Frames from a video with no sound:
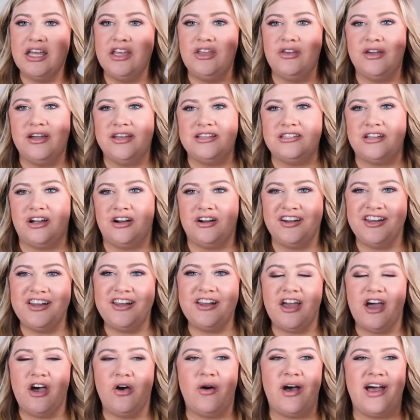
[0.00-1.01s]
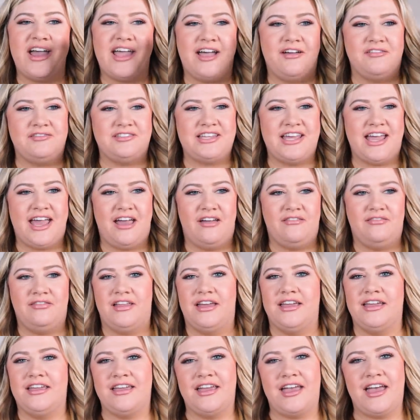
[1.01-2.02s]
You guys already know I have to have
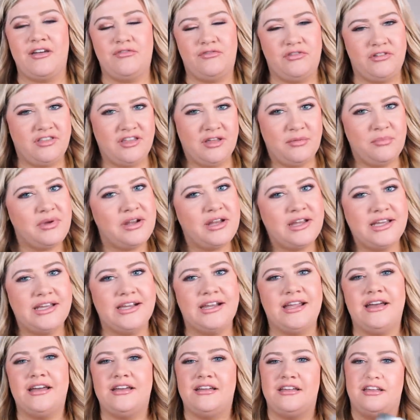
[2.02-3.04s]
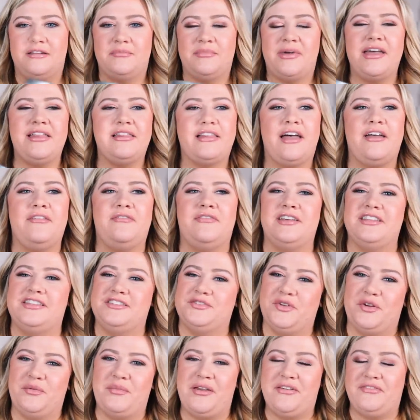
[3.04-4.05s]
like everything banana in my life.
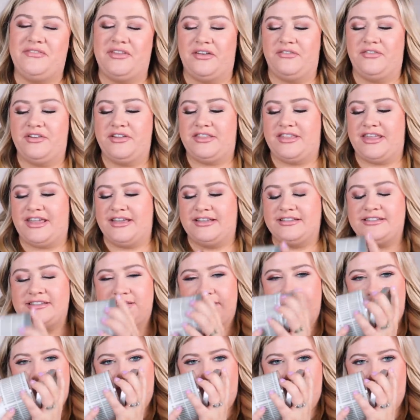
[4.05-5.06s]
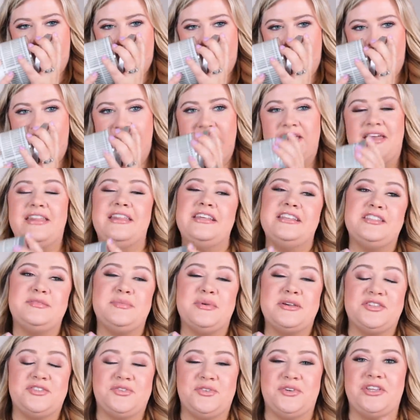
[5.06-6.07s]
It's one of my favorite things. And this
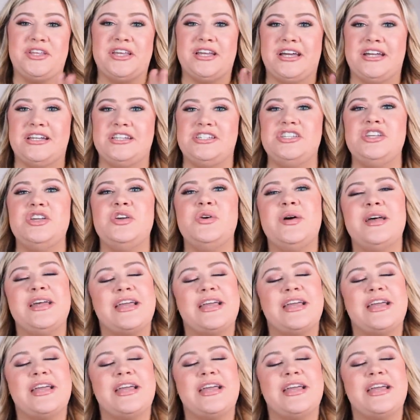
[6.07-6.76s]
smells really good too.